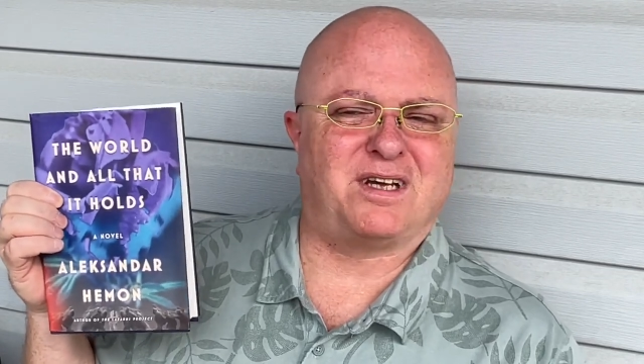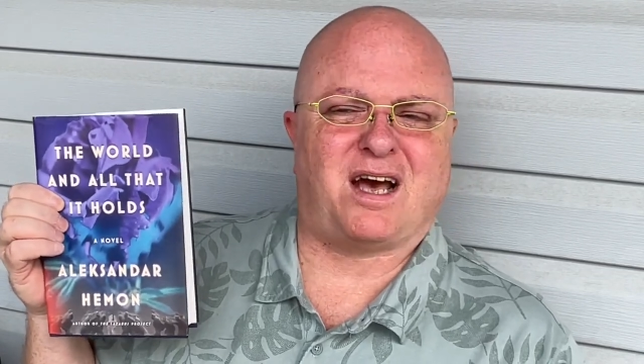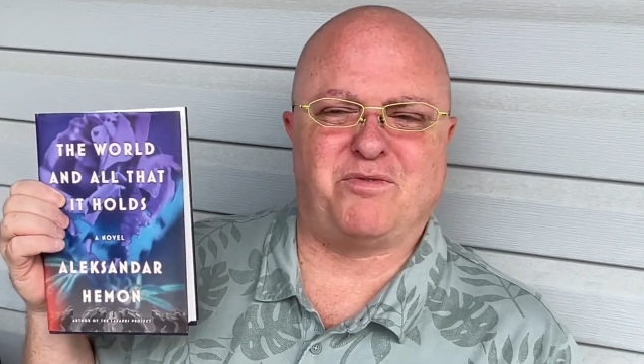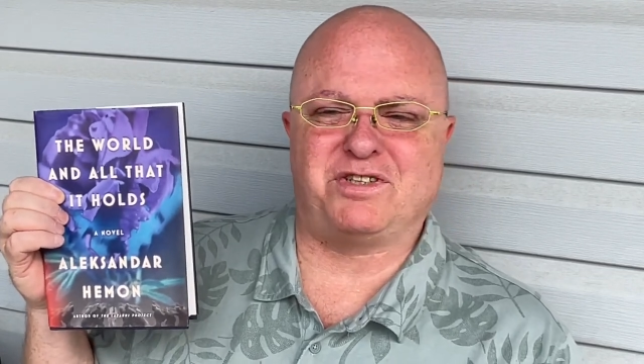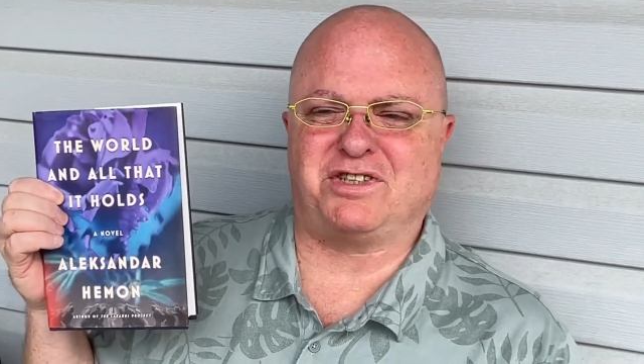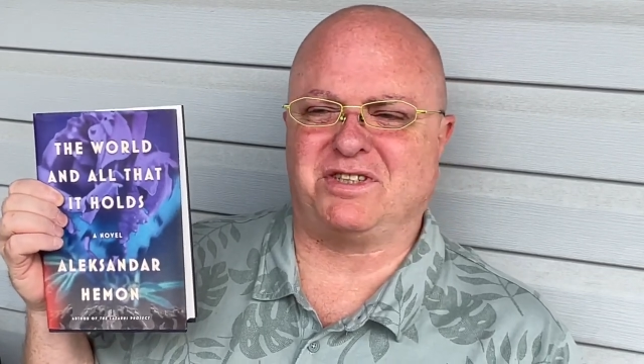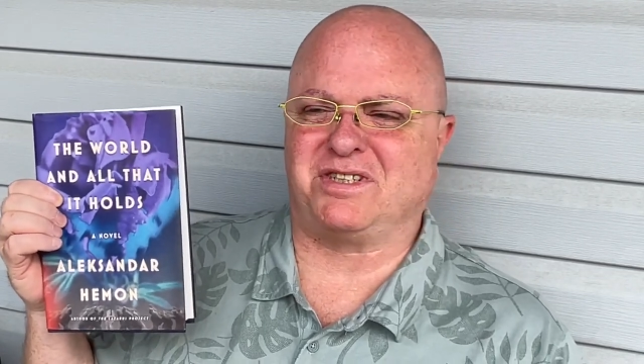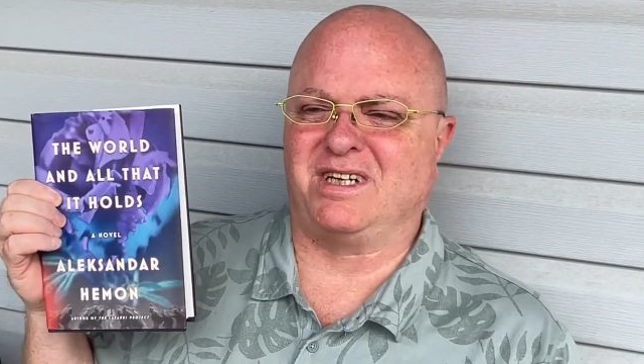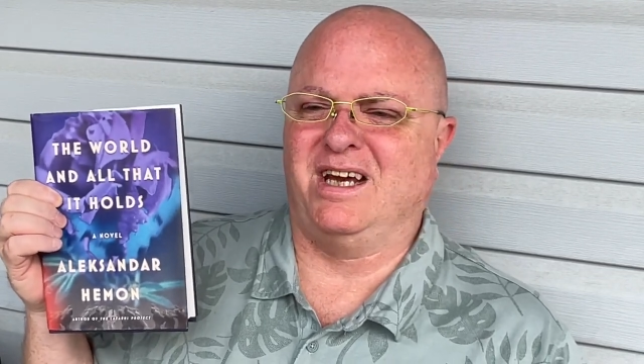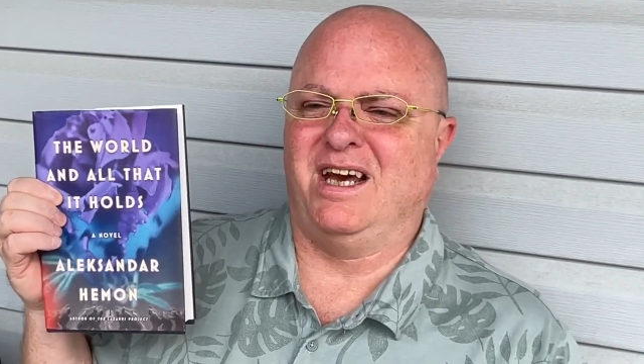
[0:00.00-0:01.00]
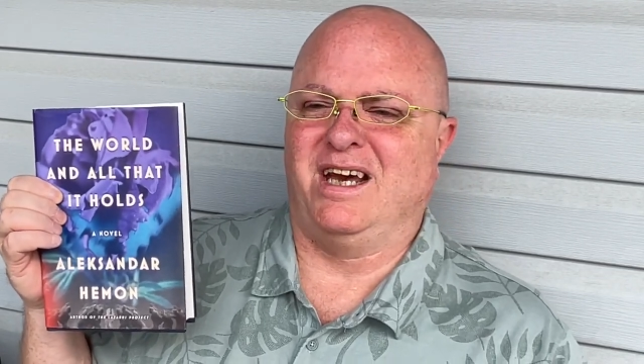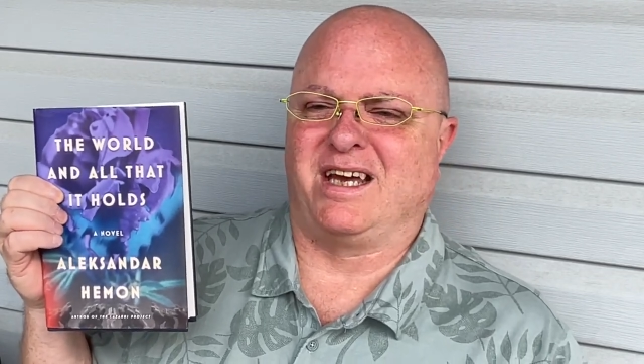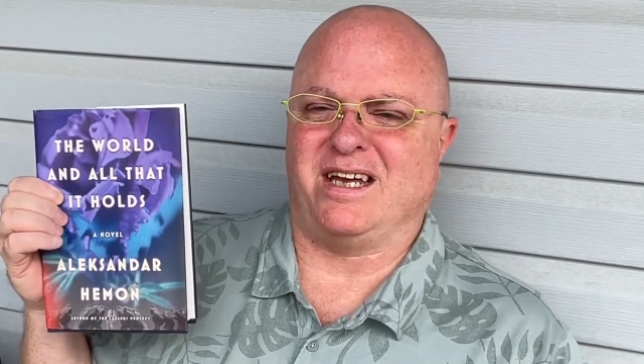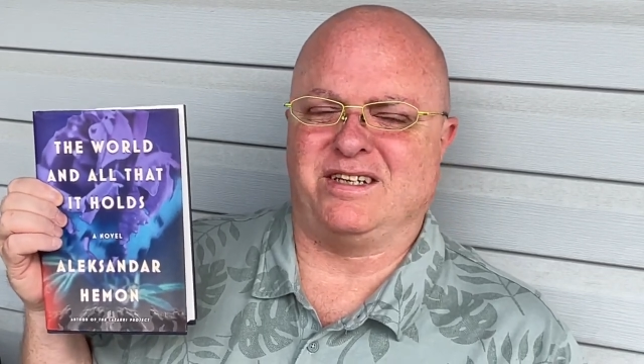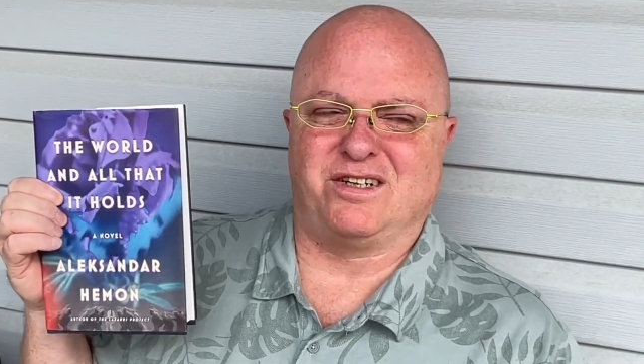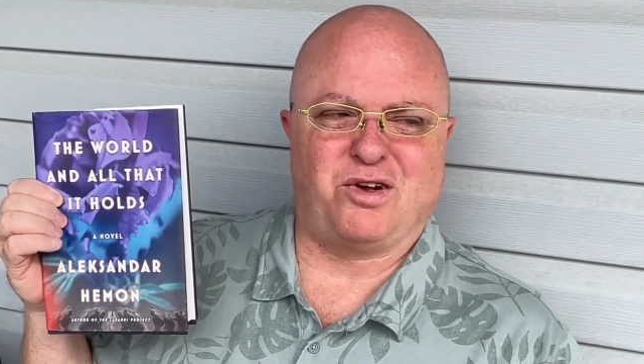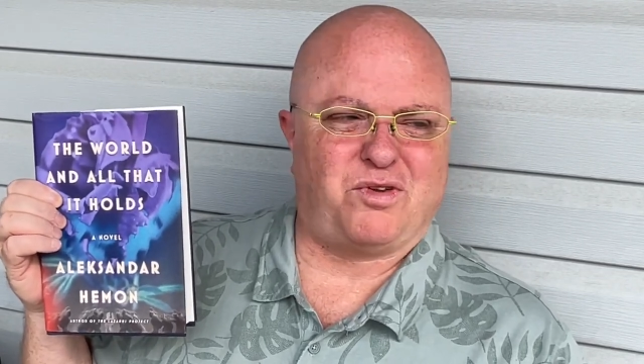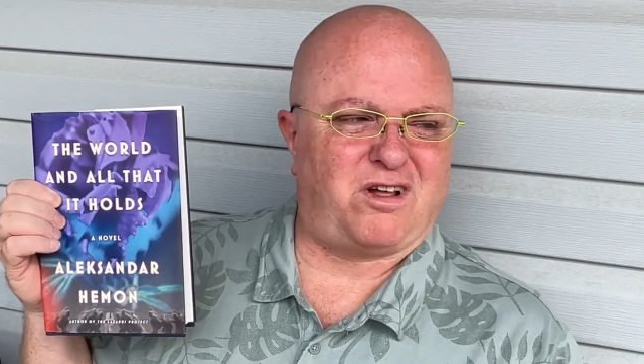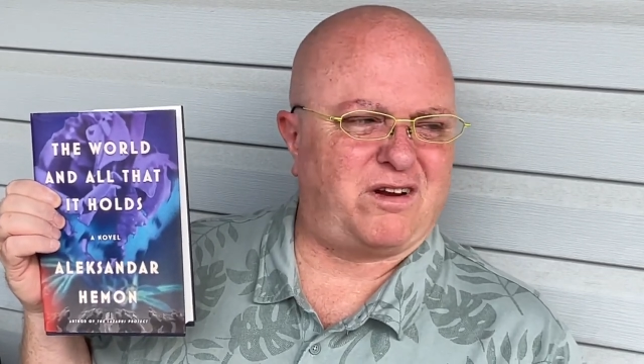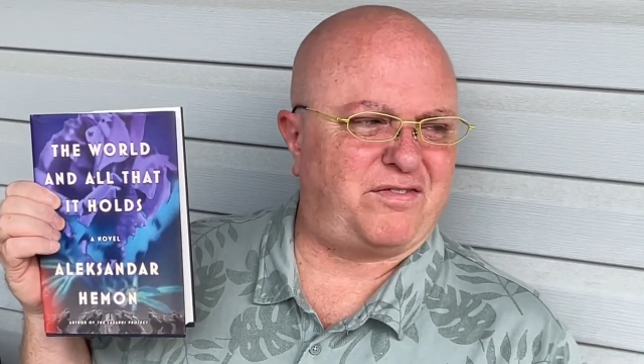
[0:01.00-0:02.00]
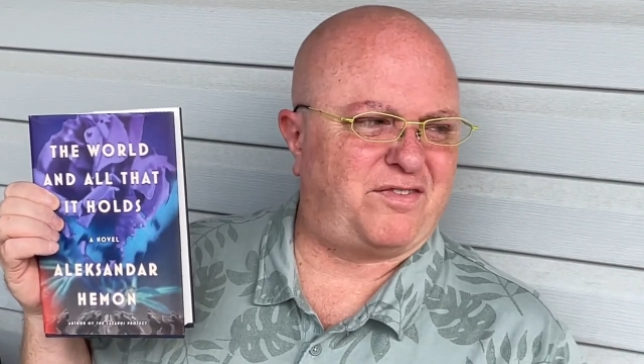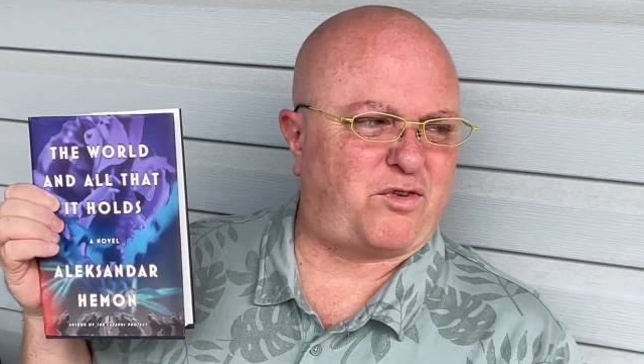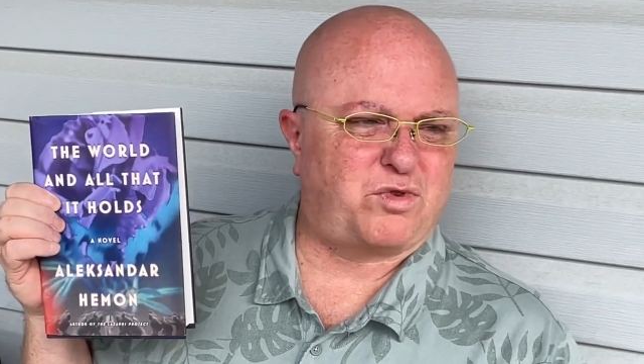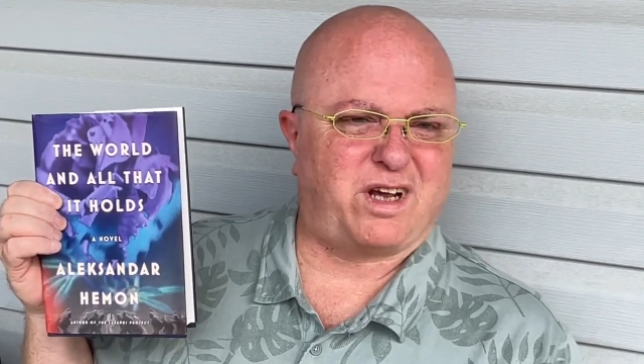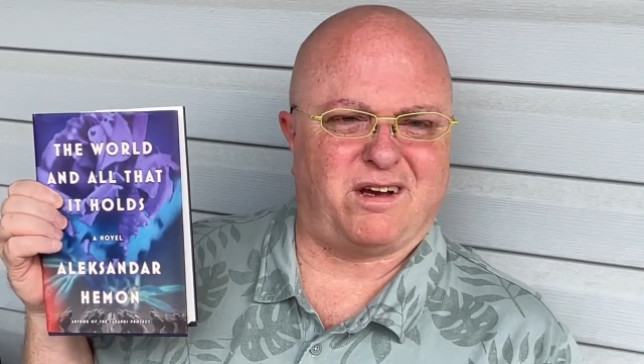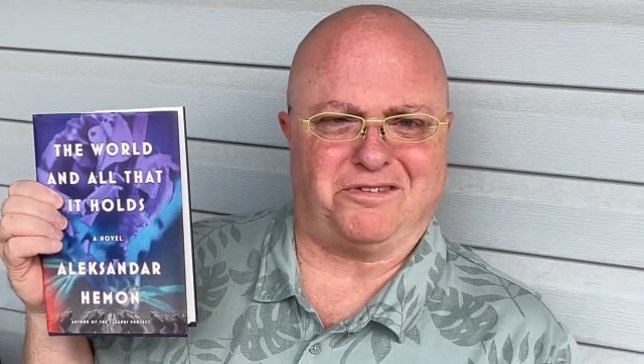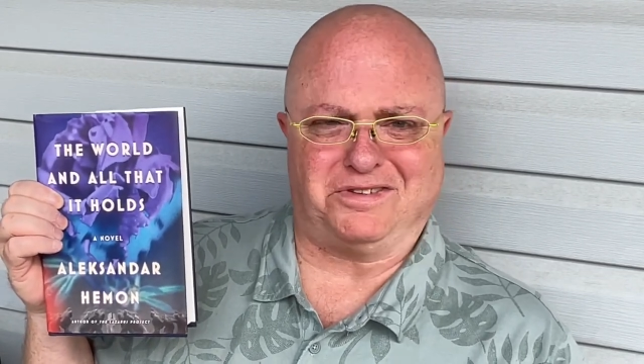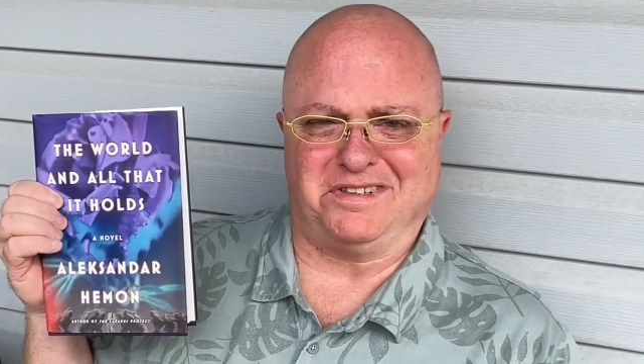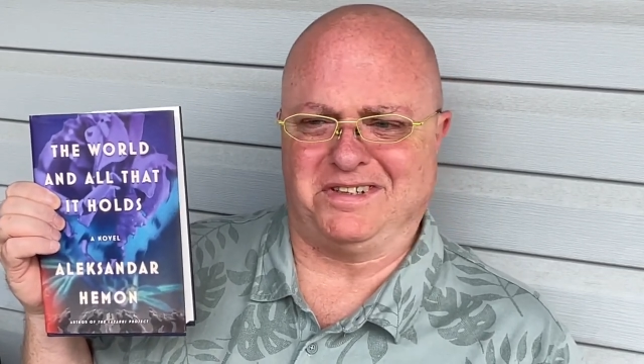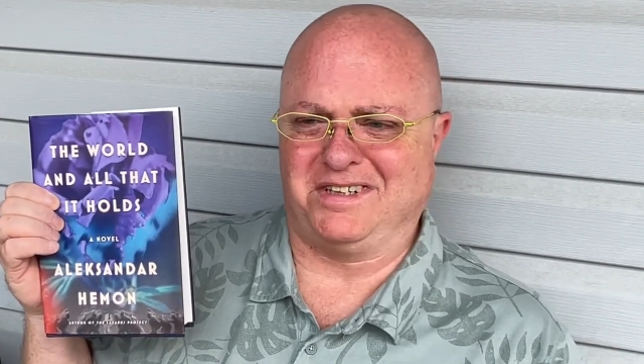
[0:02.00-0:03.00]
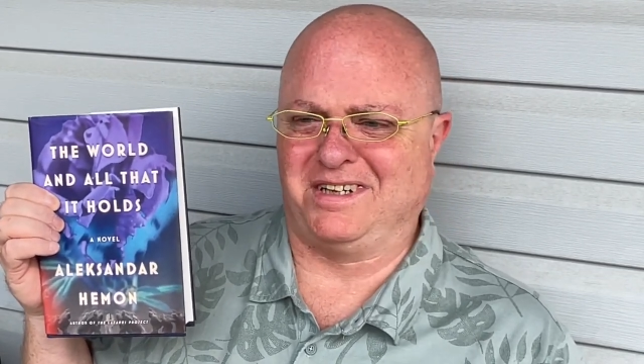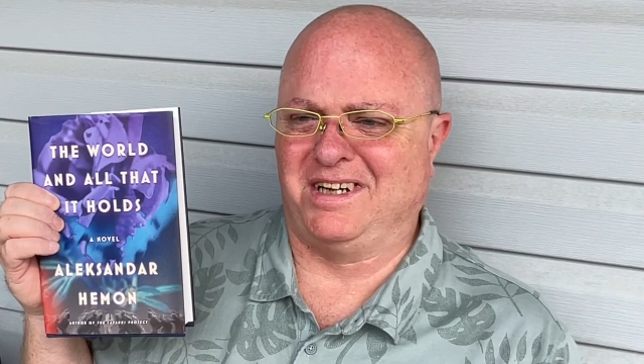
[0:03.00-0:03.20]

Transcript: I was just getting to know a lot of folk tales and